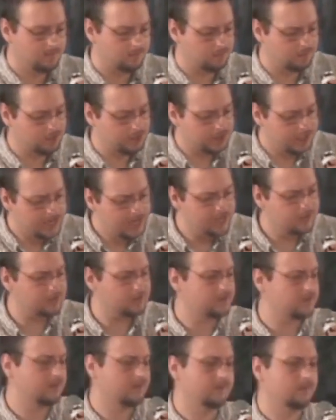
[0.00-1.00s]
for
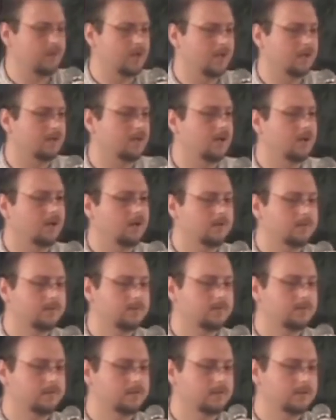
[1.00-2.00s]
years of my life,
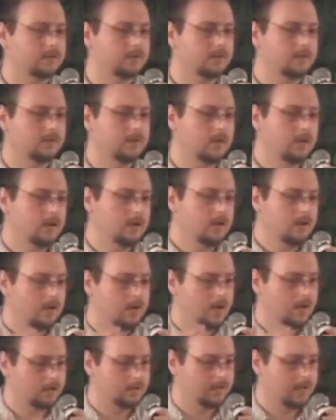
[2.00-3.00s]

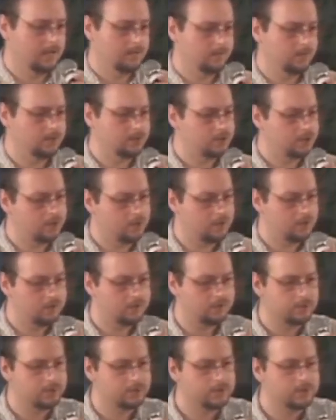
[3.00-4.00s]
I came to
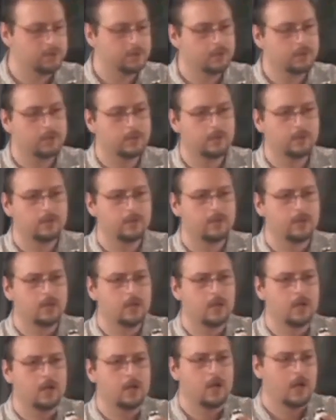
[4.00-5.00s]
church.
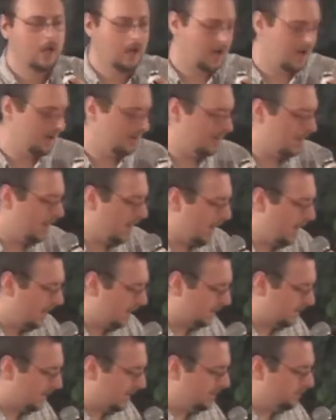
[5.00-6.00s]
I,
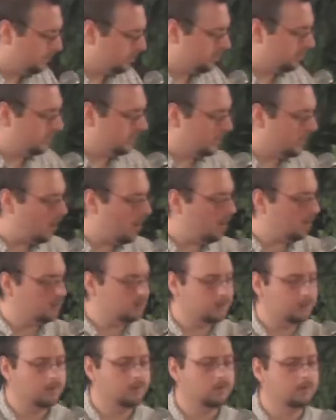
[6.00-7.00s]
I came to the
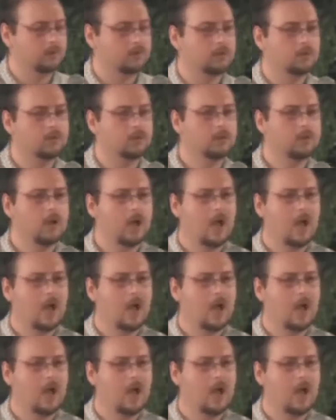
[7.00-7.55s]
altar.